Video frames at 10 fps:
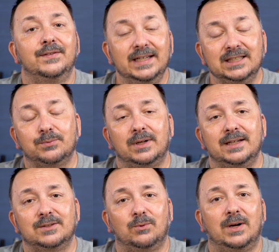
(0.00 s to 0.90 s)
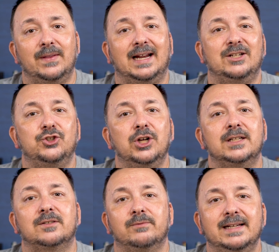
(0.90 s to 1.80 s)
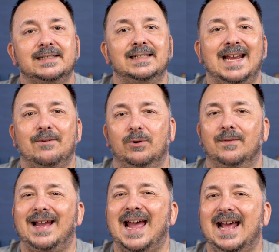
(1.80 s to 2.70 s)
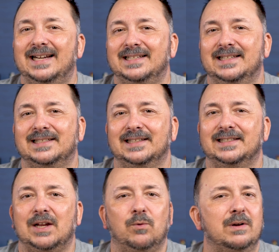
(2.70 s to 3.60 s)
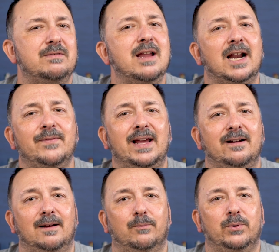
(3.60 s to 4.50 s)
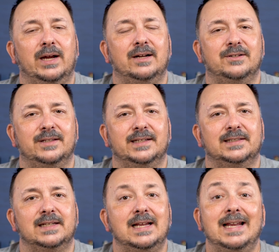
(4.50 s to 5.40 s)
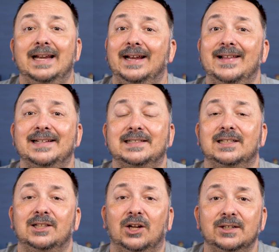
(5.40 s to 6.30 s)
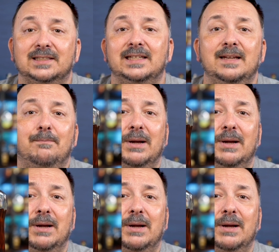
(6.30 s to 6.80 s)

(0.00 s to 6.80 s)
This one is one that I just recently would have added to this list. I would not have had it on prior to this, and that's the Larceny